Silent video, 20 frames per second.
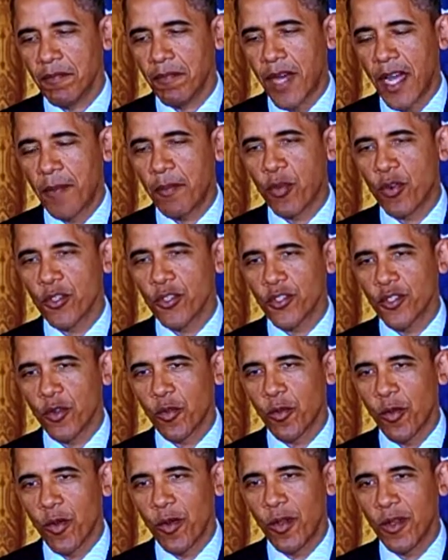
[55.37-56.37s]
my
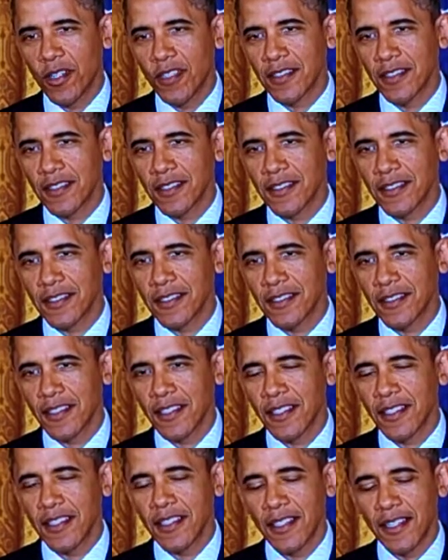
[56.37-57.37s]
personal role
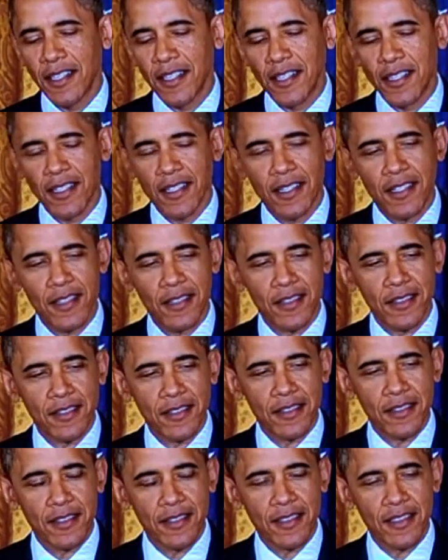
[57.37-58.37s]
and
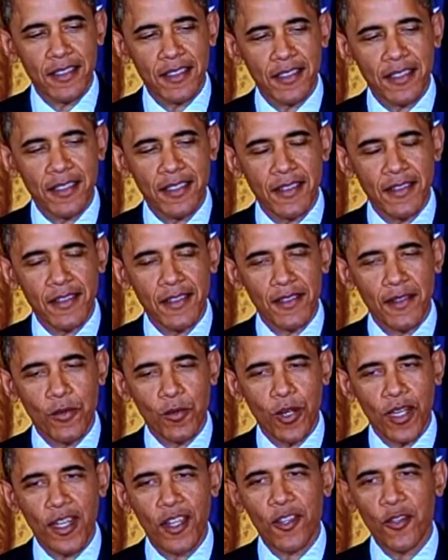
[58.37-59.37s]

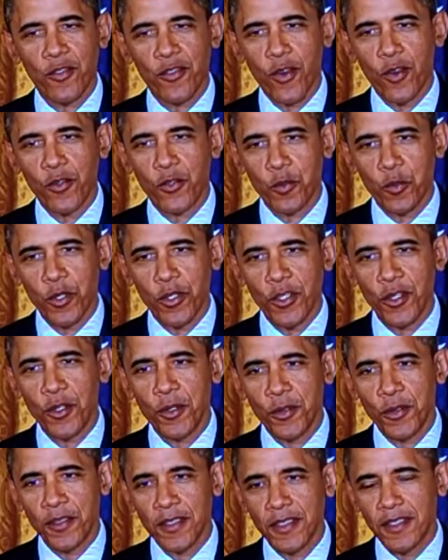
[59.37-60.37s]
what other folks would
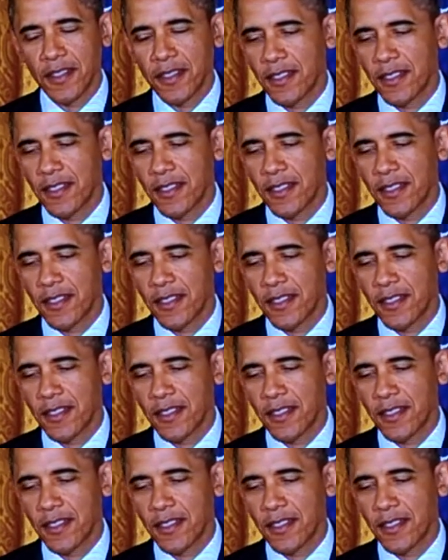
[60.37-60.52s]
do,